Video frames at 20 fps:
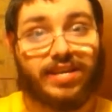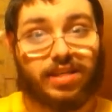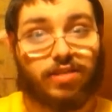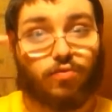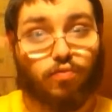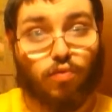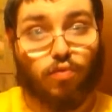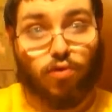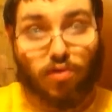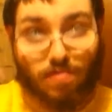
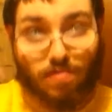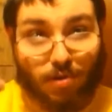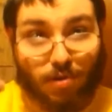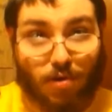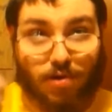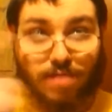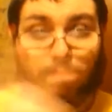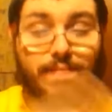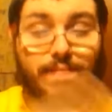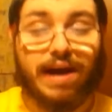The worst
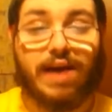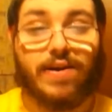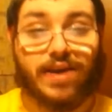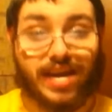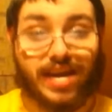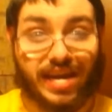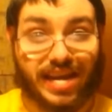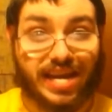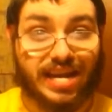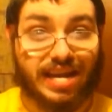part about
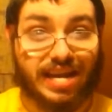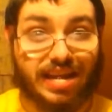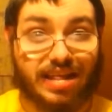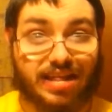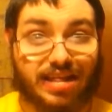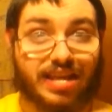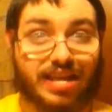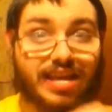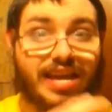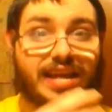it
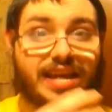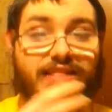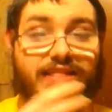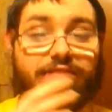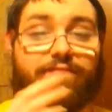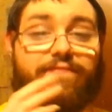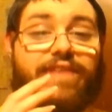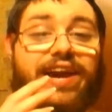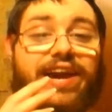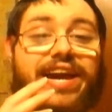is
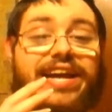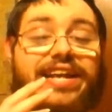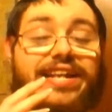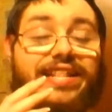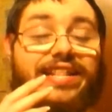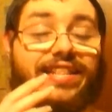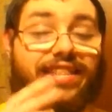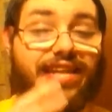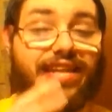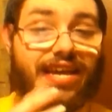the fact
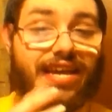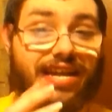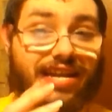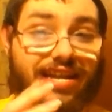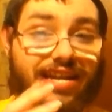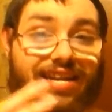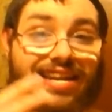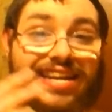that